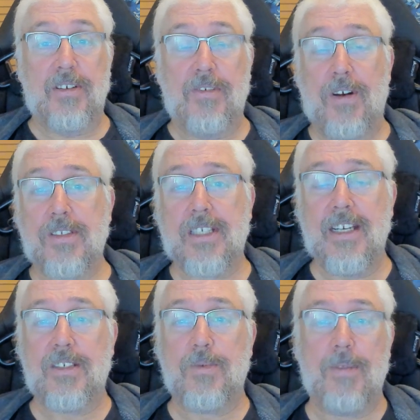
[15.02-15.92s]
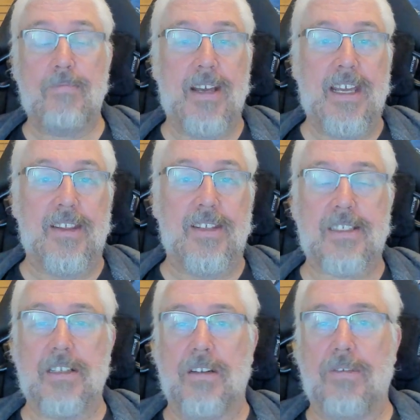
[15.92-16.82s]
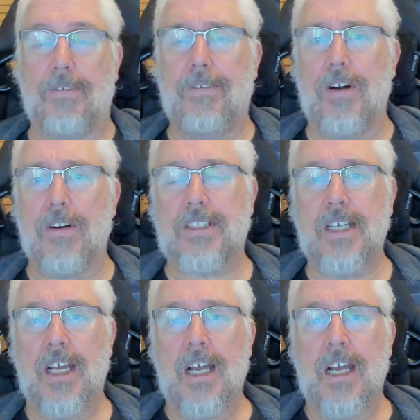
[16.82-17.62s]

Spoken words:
of Hot Takes with me, the Silver Fox.